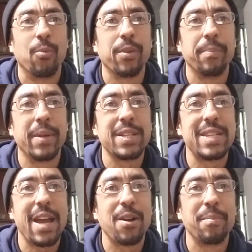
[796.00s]
with
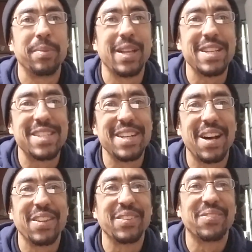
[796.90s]
MGTOW emblazoned
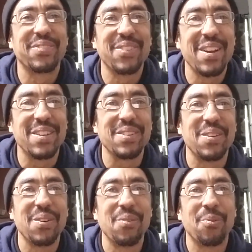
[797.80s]
on the front,
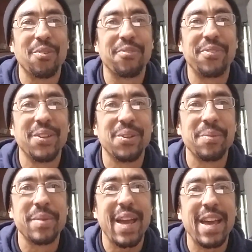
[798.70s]
were
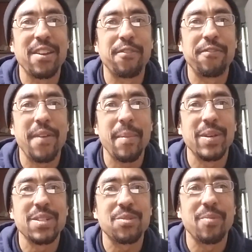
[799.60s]
filmed at a
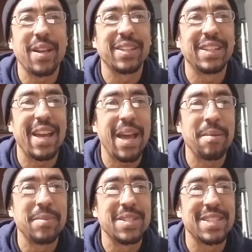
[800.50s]
feminist rally in
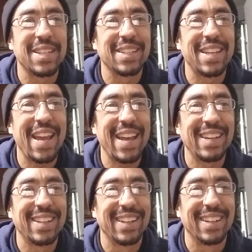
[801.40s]
Edmonton,
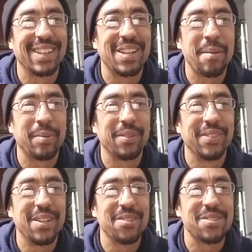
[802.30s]
Canada a couple of
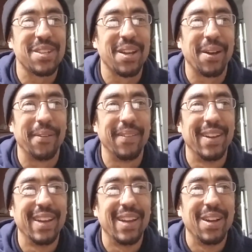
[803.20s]
years ago.
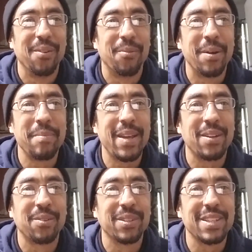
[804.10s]
One
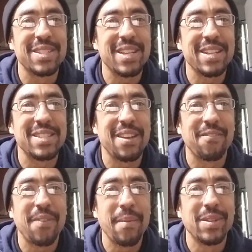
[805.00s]
man holding a sign
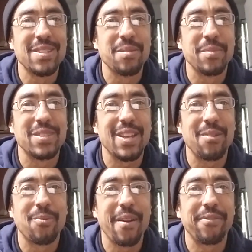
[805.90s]
saying feminism is
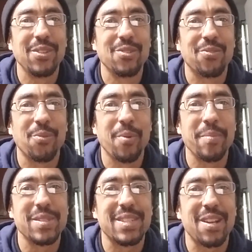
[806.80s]
a refuge for
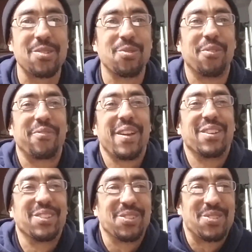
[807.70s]
women's sexual
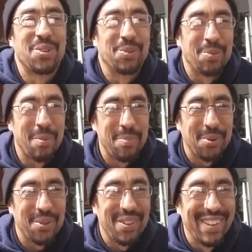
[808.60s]
failure told a
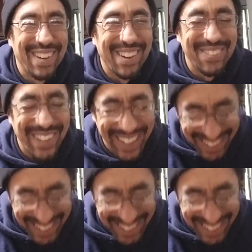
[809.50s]
reporter. Oh my